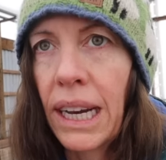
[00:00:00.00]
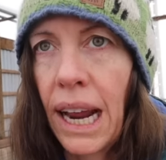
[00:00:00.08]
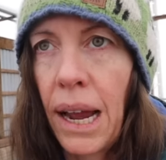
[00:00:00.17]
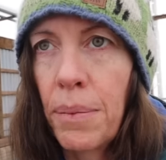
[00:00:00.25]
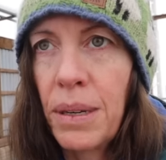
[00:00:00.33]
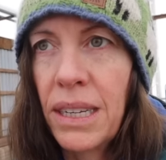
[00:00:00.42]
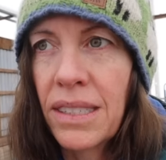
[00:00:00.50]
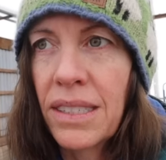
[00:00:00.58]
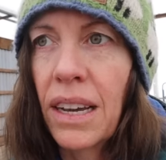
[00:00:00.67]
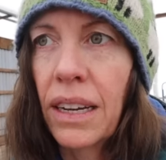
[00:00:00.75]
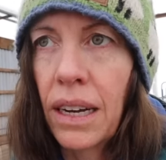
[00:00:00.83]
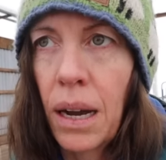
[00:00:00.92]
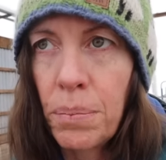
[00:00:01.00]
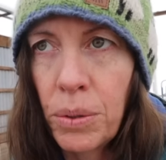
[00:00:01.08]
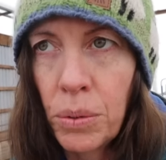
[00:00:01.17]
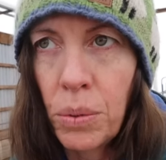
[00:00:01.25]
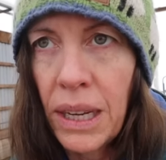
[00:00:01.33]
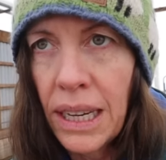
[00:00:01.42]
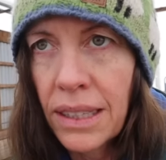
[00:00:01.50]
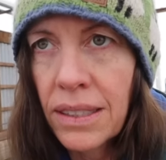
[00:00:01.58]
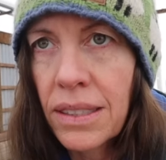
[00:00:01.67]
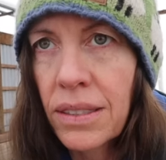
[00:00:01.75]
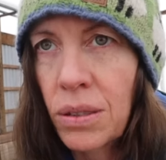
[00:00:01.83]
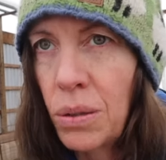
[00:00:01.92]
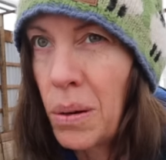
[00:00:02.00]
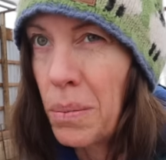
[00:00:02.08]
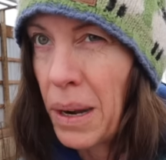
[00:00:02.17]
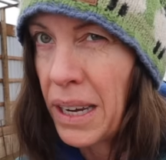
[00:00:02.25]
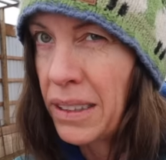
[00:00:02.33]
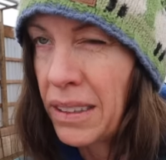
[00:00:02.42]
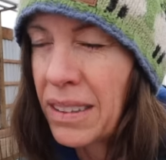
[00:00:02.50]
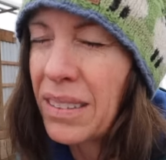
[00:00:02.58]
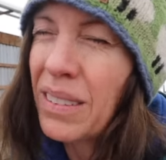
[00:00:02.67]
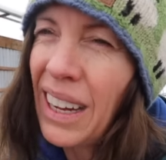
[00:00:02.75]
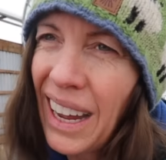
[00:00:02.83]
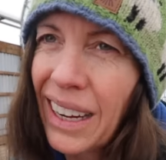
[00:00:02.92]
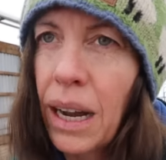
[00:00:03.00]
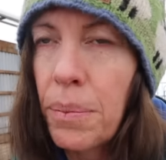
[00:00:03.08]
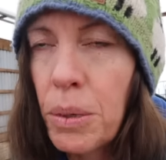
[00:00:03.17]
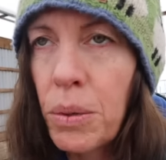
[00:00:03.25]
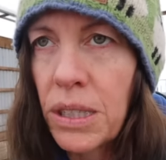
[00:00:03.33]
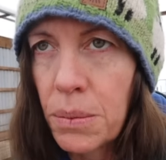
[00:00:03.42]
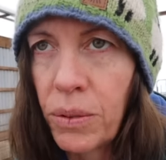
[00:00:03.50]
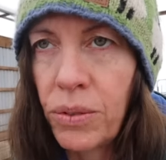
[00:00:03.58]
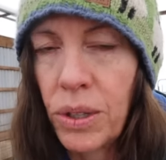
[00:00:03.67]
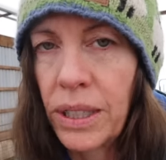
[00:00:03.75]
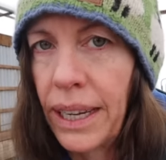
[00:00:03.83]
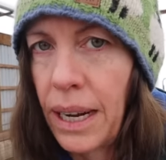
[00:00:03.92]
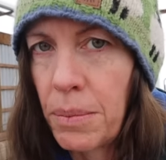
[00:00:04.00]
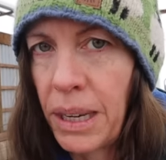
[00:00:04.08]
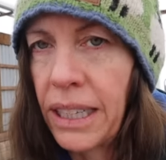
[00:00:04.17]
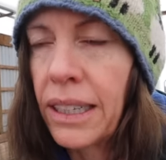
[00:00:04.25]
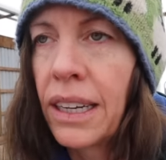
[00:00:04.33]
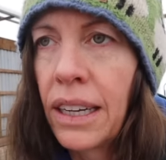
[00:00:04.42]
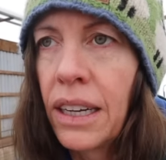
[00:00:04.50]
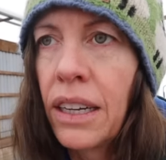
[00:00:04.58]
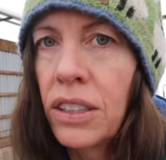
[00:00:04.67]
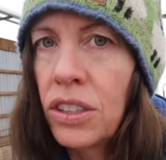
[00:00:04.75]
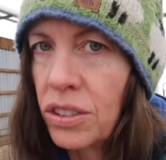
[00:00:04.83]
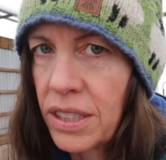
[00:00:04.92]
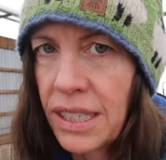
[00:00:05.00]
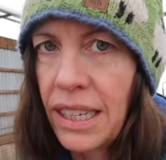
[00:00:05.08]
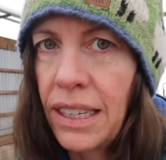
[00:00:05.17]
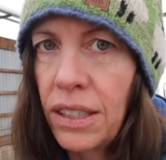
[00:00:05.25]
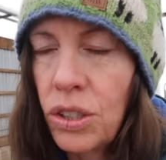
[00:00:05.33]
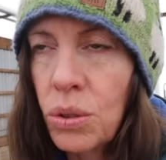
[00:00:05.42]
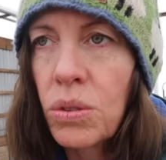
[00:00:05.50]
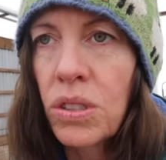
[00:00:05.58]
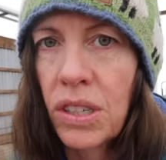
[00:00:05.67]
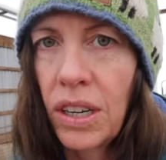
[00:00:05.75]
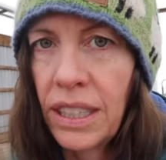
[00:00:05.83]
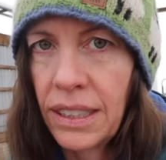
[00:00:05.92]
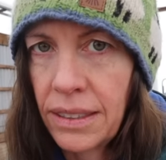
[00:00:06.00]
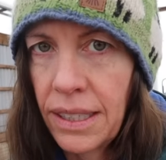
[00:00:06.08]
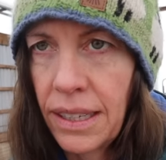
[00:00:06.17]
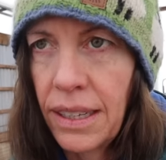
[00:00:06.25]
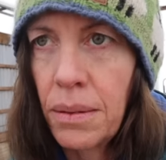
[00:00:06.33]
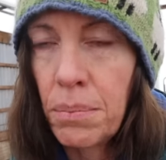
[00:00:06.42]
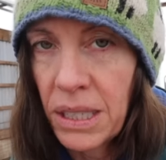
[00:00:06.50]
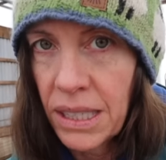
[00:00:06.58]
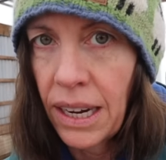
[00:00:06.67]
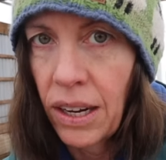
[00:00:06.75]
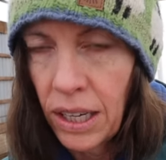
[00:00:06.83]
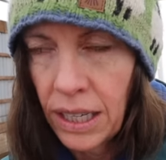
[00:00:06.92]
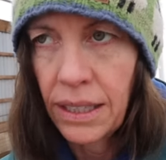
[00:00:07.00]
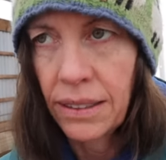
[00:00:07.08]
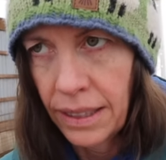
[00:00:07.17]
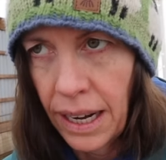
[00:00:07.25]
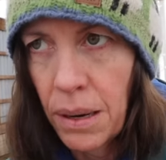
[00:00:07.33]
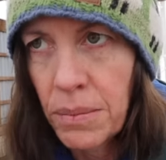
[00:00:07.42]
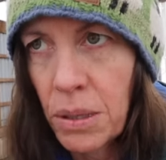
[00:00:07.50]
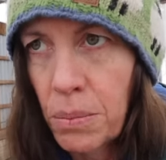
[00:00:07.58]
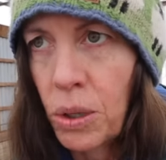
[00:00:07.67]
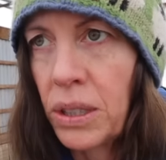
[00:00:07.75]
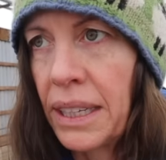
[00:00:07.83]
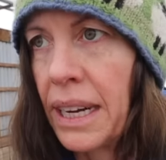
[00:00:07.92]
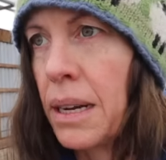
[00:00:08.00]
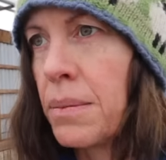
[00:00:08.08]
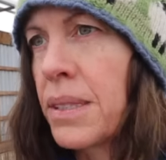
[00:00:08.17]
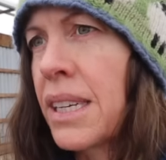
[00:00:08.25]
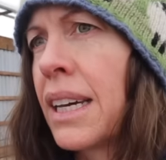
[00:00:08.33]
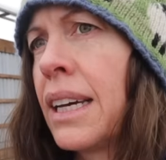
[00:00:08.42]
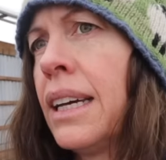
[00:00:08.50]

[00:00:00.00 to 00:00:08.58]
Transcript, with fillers: can happen is a couple weeks to a month, eh, a couple weeks before lambing, you'll see ewes starting to miscarry lambs, abort lambs.